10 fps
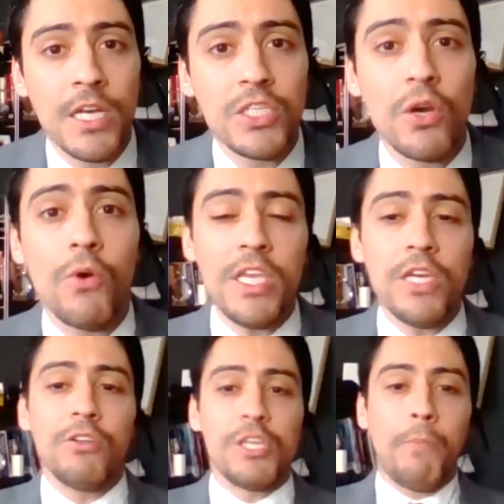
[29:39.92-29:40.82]
So,
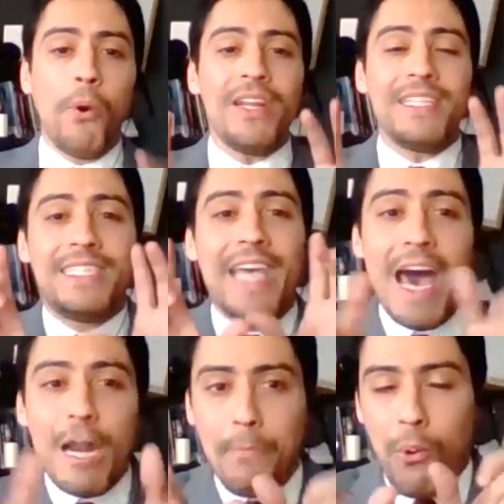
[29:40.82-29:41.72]
you know, to put a
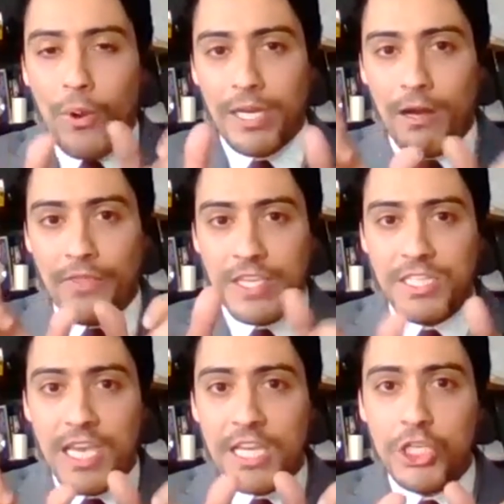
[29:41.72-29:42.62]
data point on
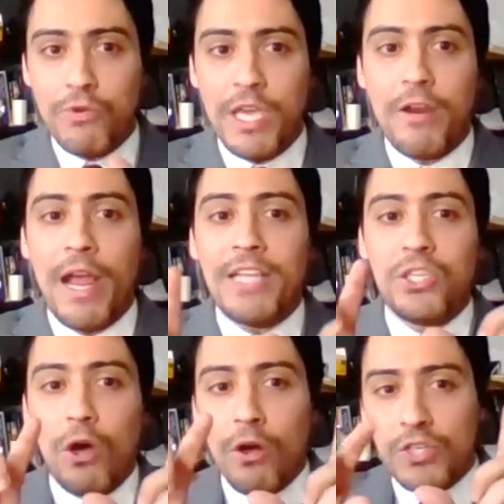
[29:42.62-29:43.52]
this issue here, and
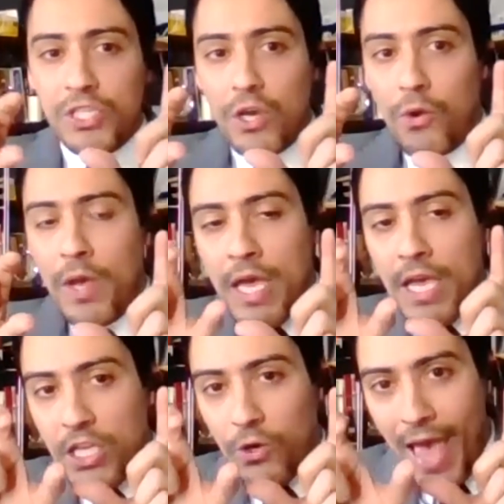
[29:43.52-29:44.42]
to also,
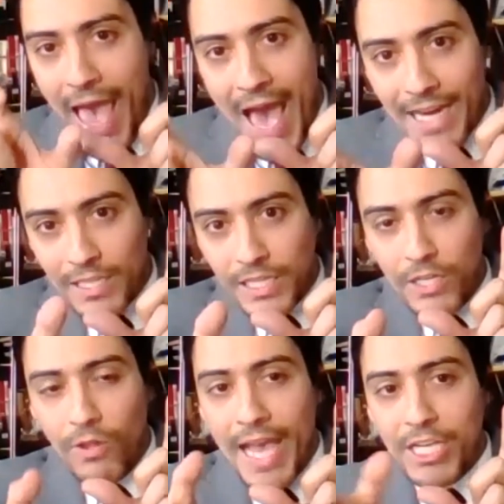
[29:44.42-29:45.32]
you know, add a
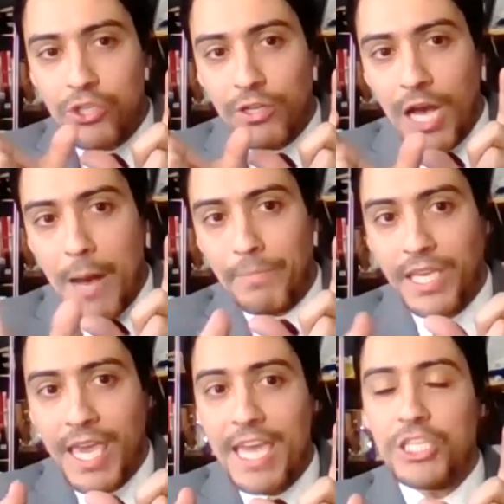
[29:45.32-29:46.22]
little extra
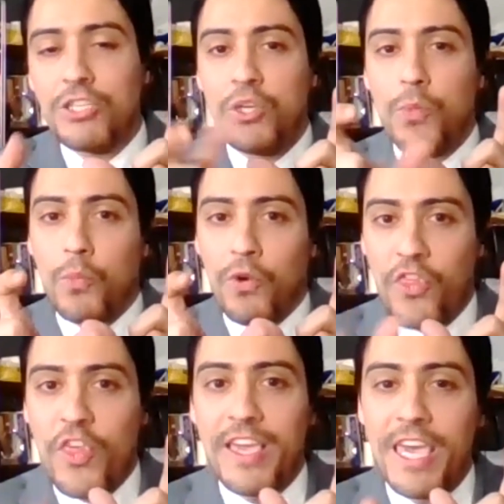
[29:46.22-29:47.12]
complication to when we're
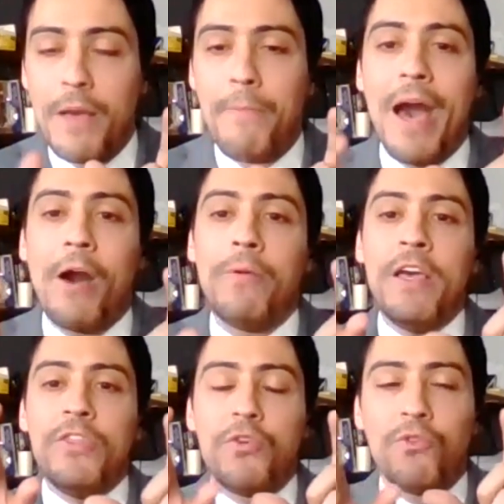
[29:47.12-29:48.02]
thinking about
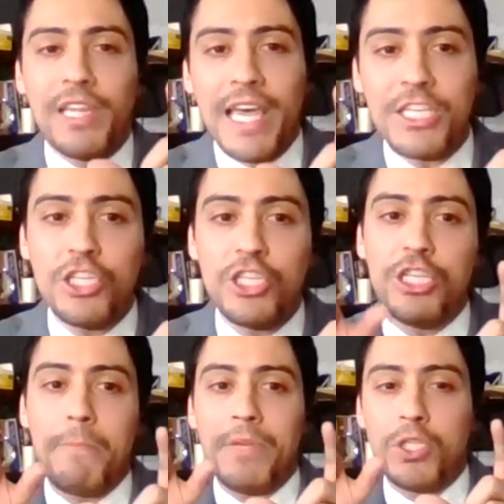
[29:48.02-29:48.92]
the
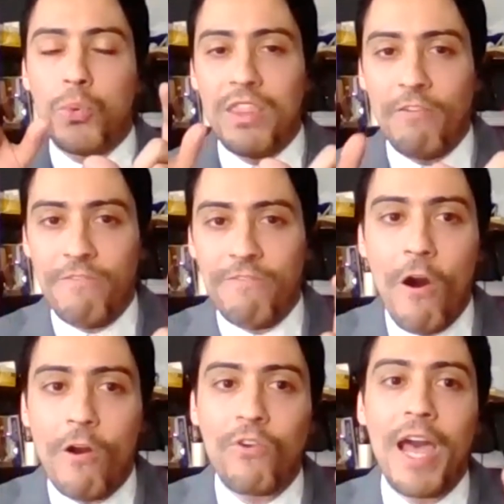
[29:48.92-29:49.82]
relationship between the
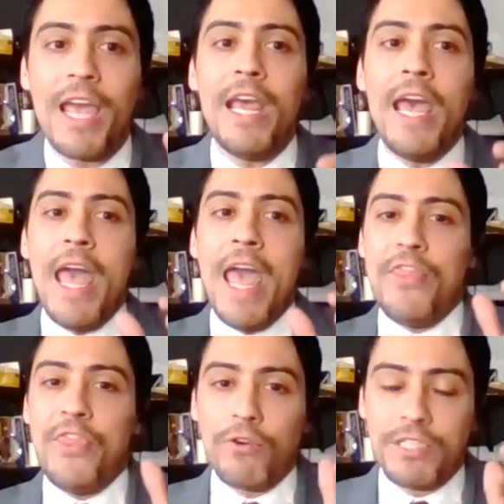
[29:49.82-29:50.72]
far right
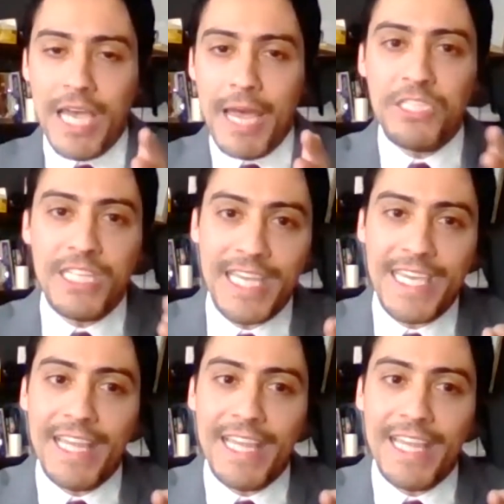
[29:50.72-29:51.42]
and their attempts to